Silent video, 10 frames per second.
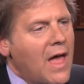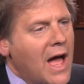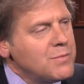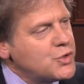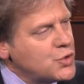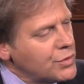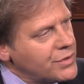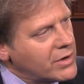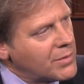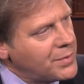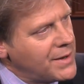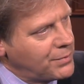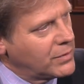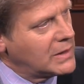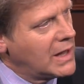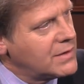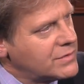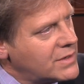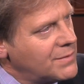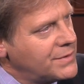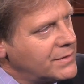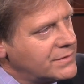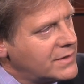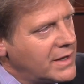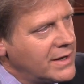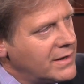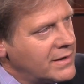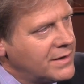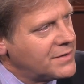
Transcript: I'm sure there are people, clients who come to you and say,